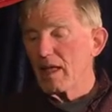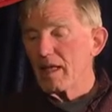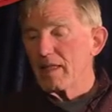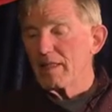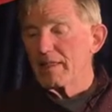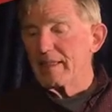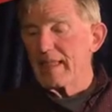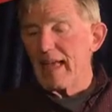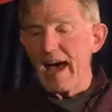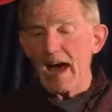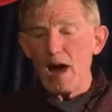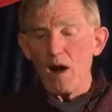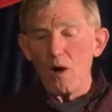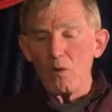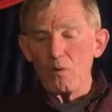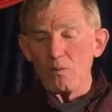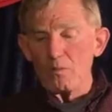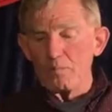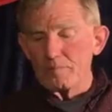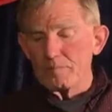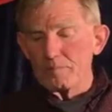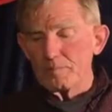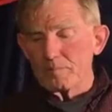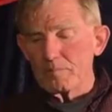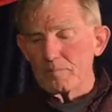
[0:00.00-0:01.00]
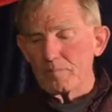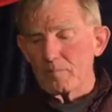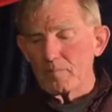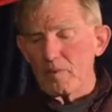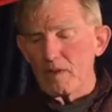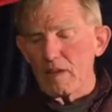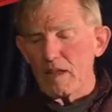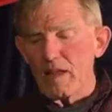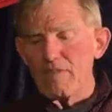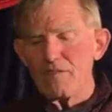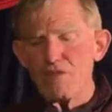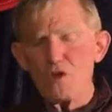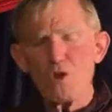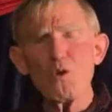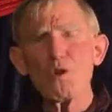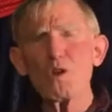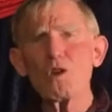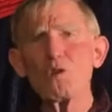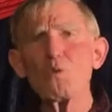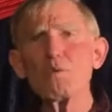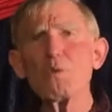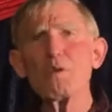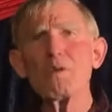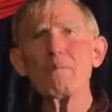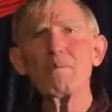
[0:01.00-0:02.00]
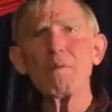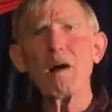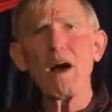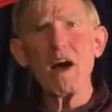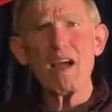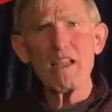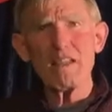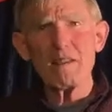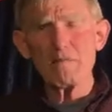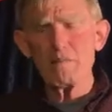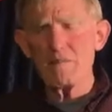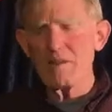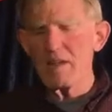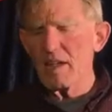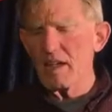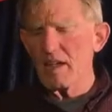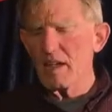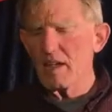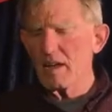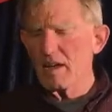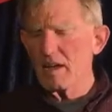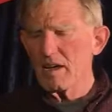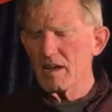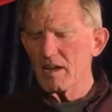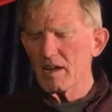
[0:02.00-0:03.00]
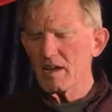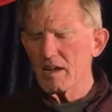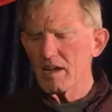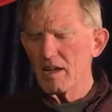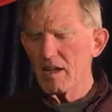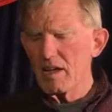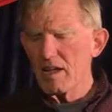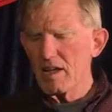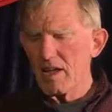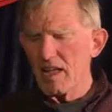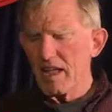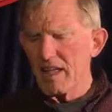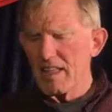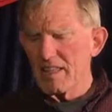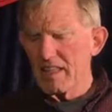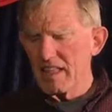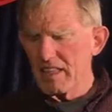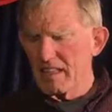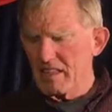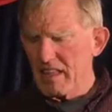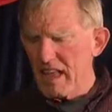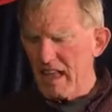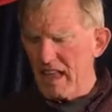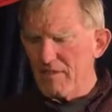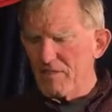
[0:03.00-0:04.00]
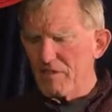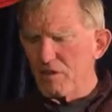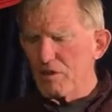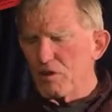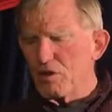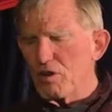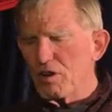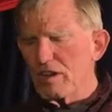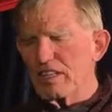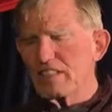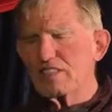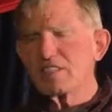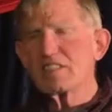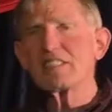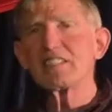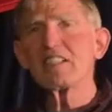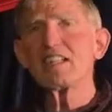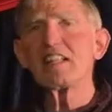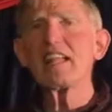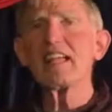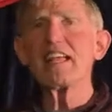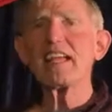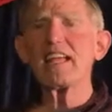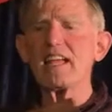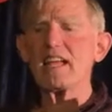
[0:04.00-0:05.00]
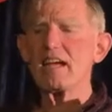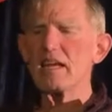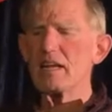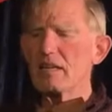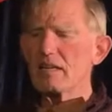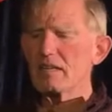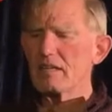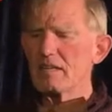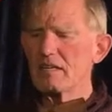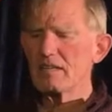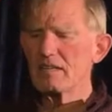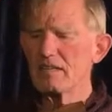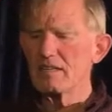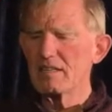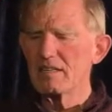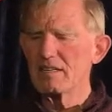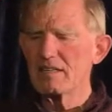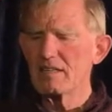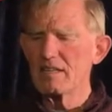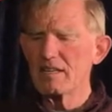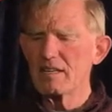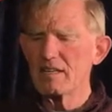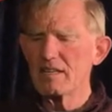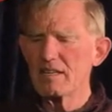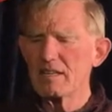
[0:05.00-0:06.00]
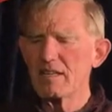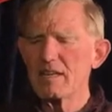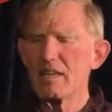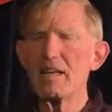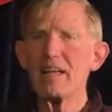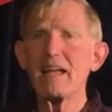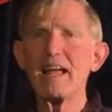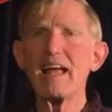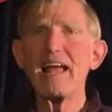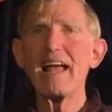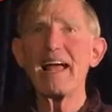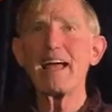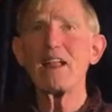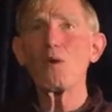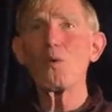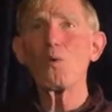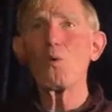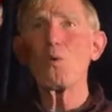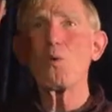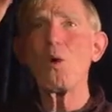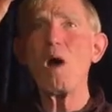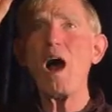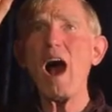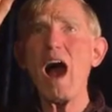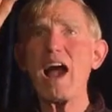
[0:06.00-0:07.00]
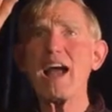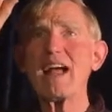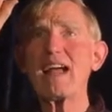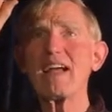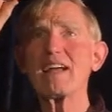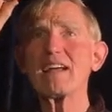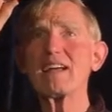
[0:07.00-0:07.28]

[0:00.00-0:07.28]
Now, if you can remind me that David took his sling and a rock